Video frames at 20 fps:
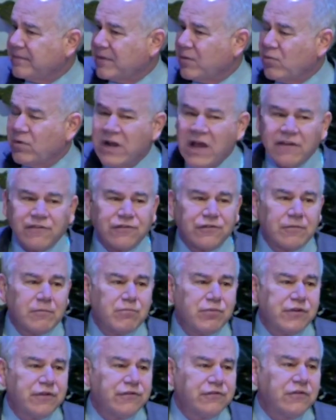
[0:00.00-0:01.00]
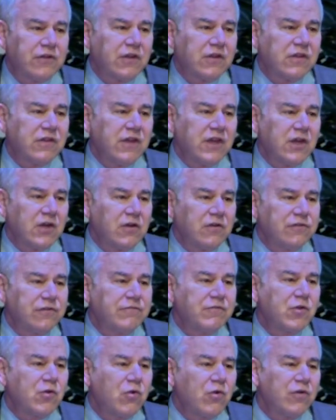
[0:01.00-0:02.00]
We're not simplistic thinkers.
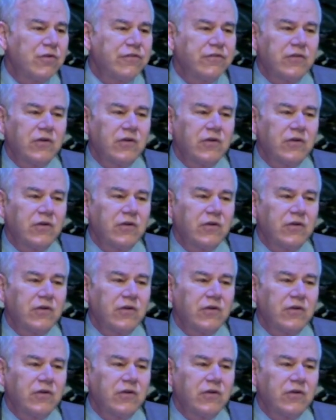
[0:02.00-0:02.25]
Of course,